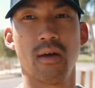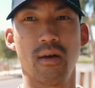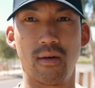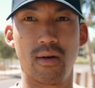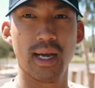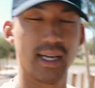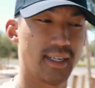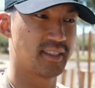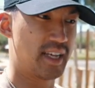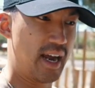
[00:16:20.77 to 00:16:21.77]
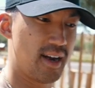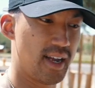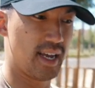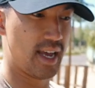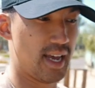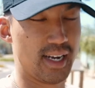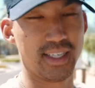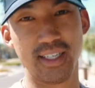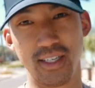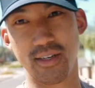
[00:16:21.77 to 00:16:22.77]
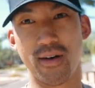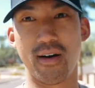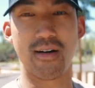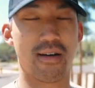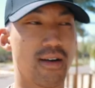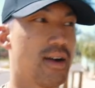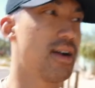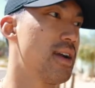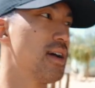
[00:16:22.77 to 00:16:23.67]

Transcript: All right, it's Saturday, headed to our